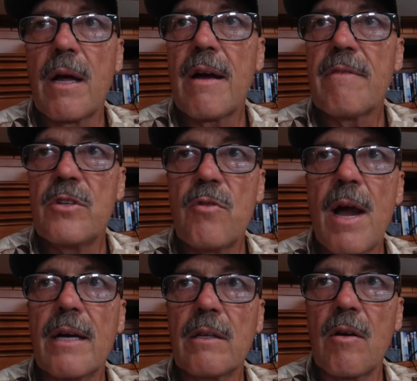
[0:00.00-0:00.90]
I have the
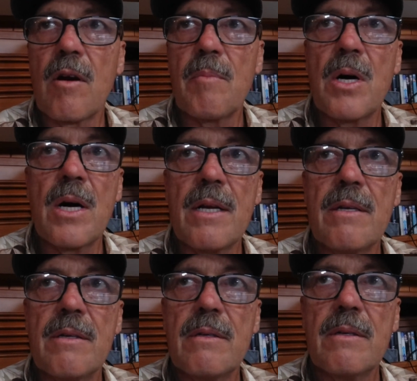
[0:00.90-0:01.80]
drag alarm
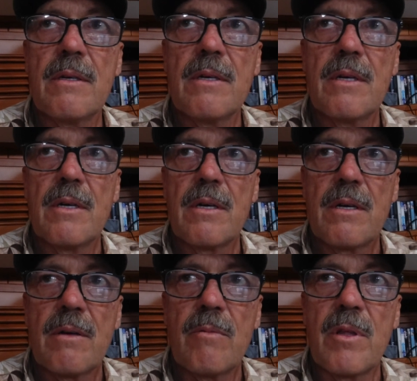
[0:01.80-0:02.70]
on
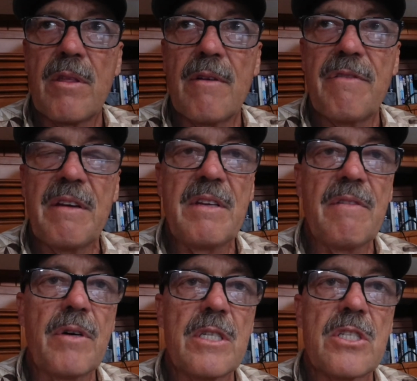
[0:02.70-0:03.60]
with a
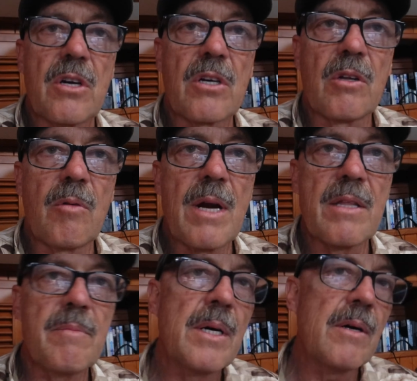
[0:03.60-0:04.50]
50-foot circle around
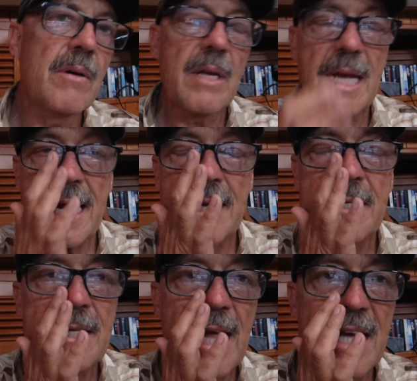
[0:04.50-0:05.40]
the boat,
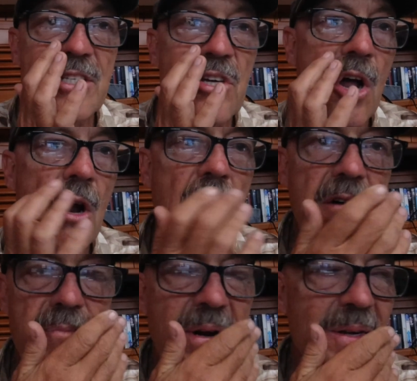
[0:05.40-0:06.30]
and it has gone
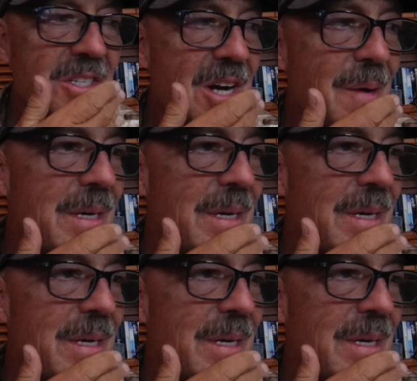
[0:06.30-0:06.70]
off, but it's not